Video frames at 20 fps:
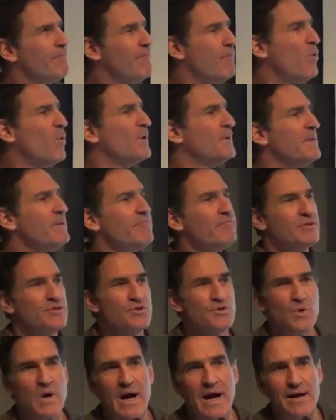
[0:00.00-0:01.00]
four different
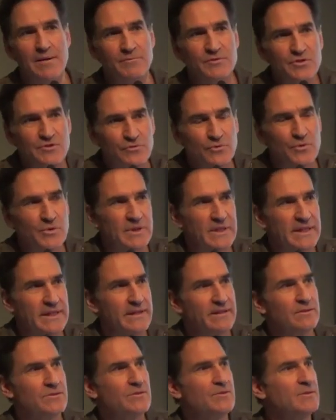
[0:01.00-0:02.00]
tribes through the
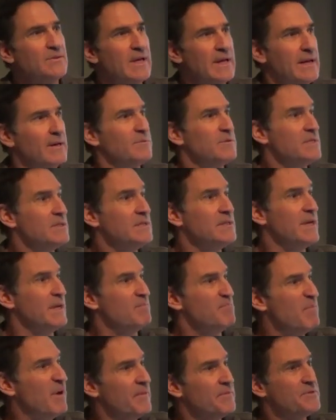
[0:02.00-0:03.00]
years, and I would stay
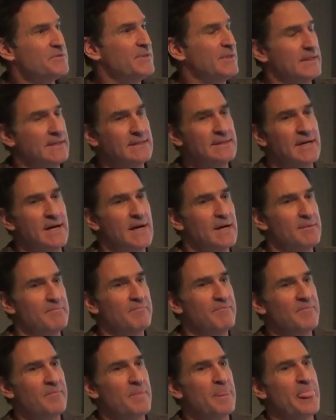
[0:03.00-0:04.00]
months at a time.
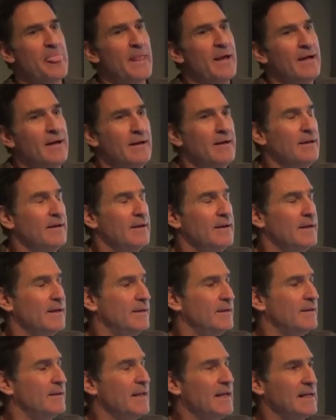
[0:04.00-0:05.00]

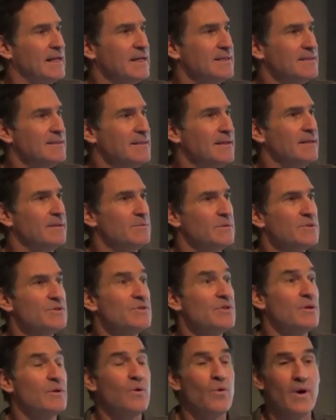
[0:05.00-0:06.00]
And like I said, it
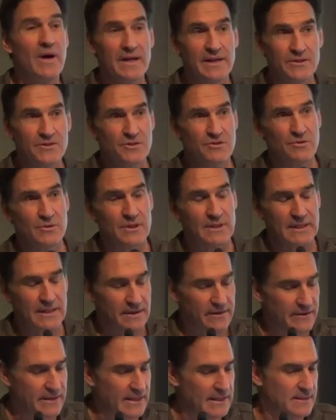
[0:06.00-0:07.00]
was quite
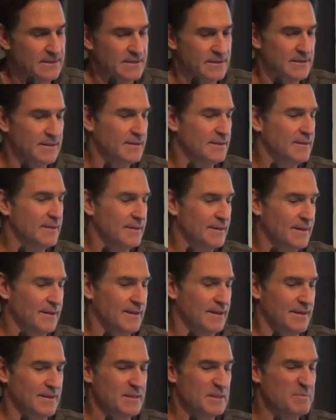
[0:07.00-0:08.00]
extraordinary to,
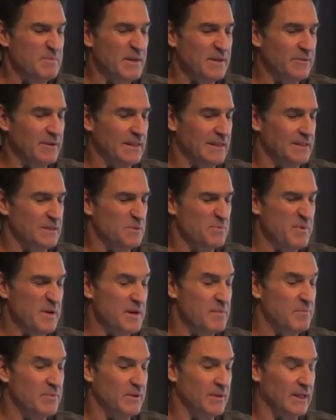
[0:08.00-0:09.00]
to be with these
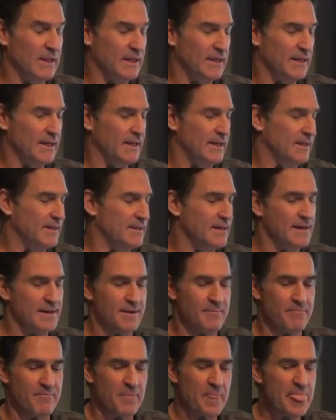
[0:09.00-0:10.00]
people. And
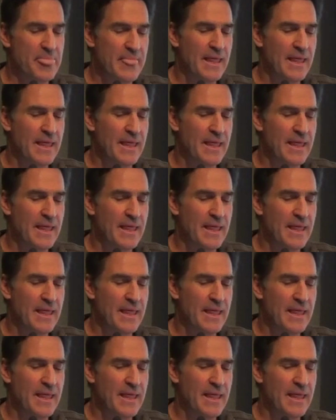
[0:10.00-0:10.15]
um,